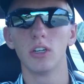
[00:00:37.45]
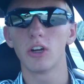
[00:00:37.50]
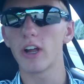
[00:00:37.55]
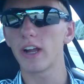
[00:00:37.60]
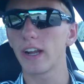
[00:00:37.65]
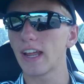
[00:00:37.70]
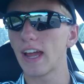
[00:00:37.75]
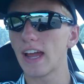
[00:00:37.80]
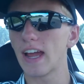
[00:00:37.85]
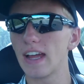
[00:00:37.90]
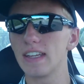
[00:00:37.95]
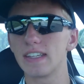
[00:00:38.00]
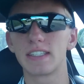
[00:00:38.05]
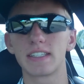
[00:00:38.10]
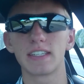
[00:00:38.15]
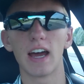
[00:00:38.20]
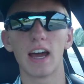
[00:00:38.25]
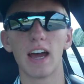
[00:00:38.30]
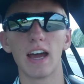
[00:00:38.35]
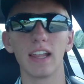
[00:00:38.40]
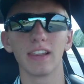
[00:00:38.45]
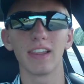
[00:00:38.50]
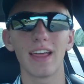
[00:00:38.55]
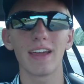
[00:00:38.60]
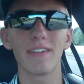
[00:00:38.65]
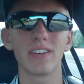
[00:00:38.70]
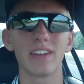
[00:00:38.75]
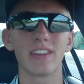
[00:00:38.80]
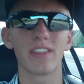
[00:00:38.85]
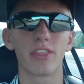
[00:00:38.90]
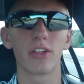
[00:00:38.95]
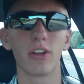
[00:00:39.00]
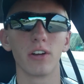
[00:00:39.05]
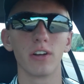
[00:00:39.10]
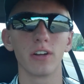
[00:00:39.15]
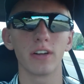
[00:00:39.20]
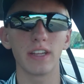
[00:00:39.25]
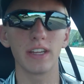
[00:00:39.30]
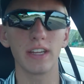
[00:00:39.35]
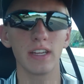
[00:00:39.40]
All right, guys, uh, eleven
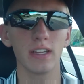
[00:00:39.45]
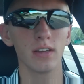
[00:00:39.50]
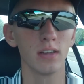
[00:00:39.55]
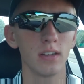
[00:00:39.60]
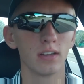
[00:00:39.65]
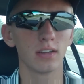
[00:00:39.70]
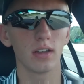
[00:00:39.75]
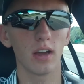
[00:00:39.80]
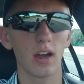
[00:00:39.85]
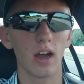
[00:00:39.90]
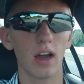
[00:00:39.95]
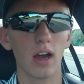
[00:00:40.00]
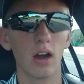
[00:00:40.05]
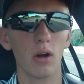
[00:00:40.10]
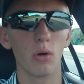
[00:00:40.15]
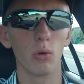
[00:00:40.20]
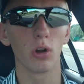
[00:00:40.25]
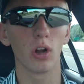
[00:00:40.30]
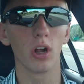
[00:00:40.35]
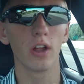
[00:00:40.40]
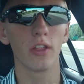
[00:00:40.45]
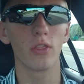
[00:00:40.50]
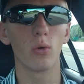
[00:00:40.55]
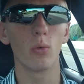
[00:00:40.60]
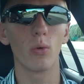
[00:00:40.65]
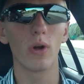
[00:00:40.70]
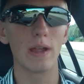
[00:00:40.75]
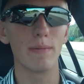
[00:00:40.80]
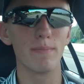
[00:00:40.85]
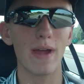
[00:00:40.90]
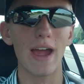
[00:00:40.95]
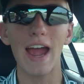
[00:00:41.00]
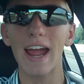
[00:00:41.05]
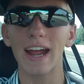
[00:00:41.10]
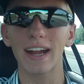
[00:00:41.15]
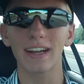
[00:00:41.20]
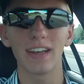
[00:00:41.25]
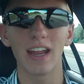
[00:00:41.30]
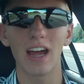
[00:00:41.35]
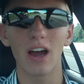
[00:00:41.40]
thirty. Uh, we're on the way
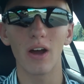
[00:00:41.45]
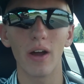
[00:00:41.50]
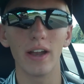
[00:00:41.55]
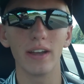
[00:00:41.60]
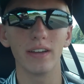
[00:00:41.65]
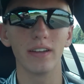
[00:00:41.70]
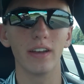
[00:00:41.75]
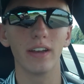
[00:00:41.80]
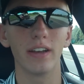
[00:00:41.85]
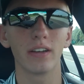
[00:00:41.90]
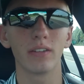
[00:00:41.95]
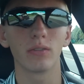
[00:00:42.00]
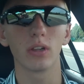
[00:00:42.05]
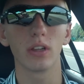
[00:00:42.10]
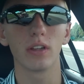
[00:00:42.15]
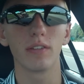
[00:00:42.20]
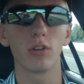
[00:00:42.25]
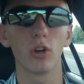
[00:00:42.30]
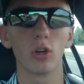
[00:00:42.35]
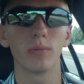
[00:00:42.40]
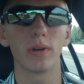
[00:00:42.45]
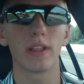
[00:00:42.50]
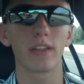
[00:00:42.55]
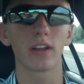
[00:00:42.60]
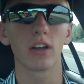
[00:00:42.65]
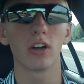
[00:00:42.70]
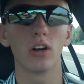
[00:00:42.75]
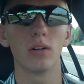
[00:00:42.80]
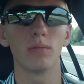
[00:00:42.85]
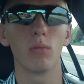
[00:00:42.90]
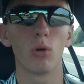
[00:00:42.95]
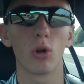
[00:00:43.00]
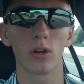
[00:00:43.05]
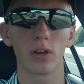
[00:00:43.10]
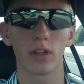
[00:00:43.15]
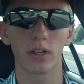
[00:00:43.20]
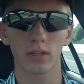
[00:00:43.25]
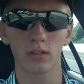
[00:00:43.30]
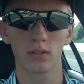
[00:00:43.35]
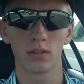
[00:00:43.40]
back now. I, I didn't really film anything all
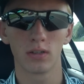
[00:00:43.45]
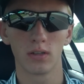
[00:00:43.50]
morning.